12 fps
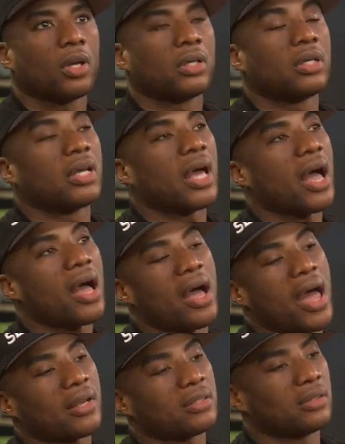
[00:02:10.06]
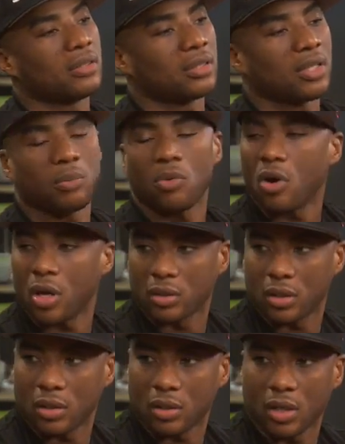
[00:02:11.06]
Nah, I actually think they're more
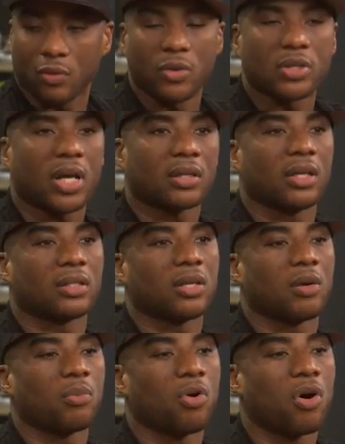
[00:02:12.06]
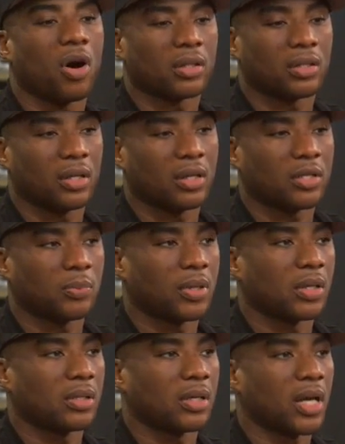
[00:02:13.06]
authentic. And the reason I think they're more authentic is
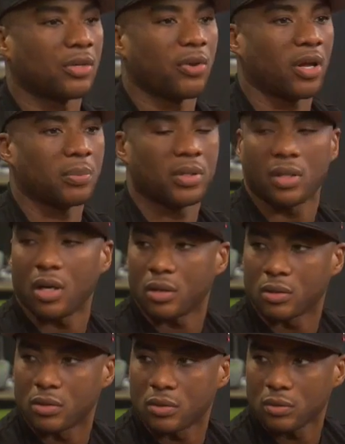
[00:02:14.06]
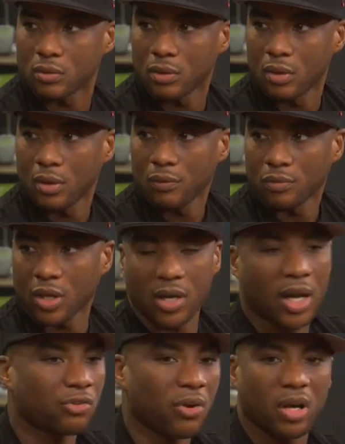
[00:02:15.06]
because they're not trying to be thugs. Yeah. They're
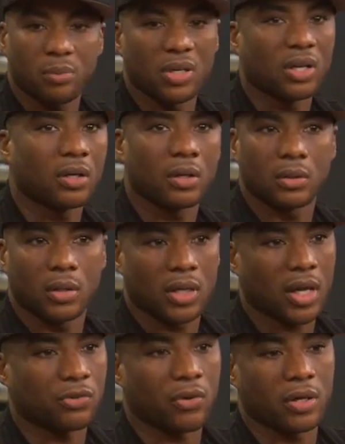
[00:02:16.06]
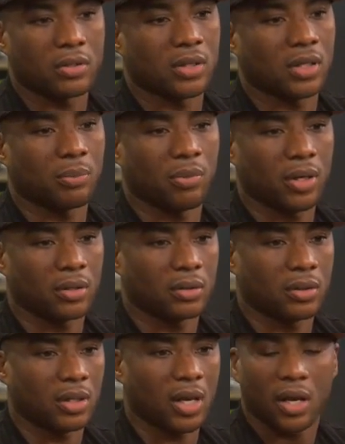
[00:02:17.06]
not trying to be hood. They're not trying to celebrate
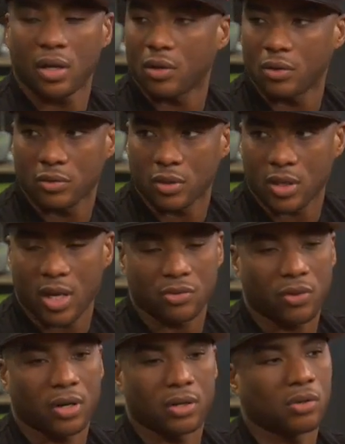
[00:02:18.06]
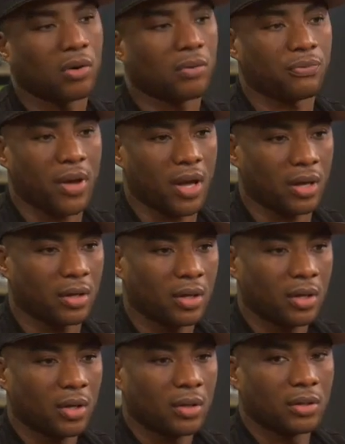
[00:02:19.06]
the gang culture. They're not trying to glorify
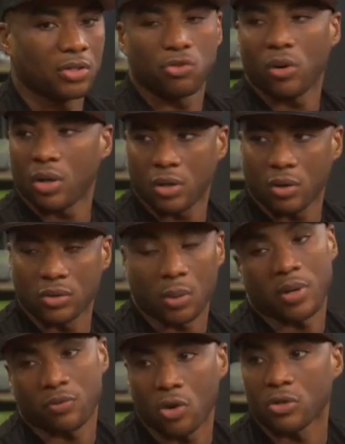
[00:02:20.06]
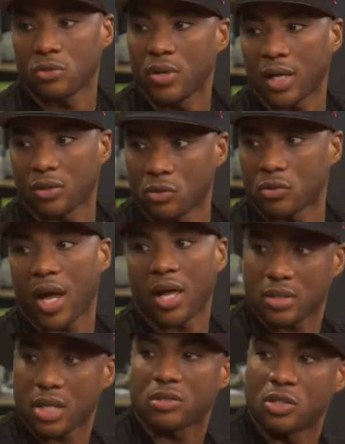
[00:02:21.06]
the drug culture. I mean, of course, you got those
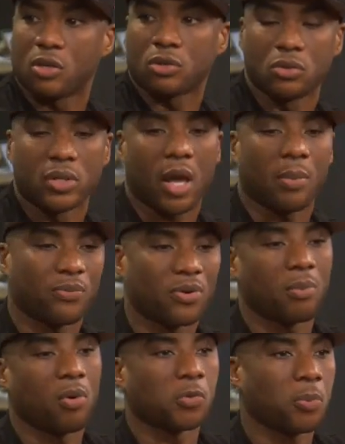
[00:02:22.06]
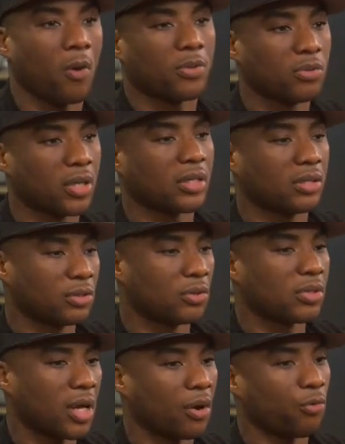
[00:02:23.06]
guys that still do that, but for the most part, when you look at the
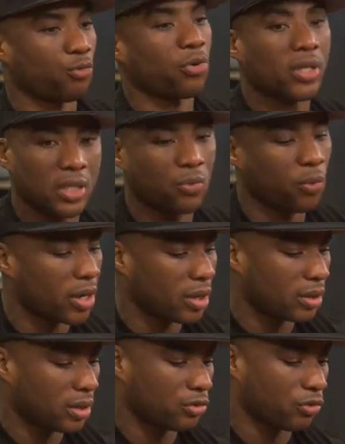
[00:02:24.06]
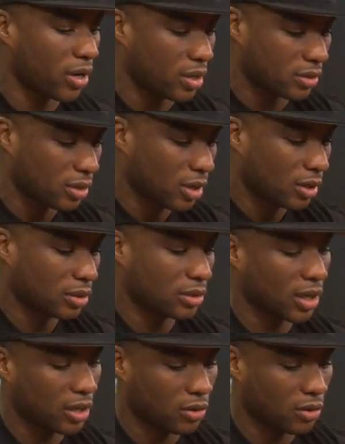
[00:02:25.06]
dudes that are really winning, the Drakes, the J.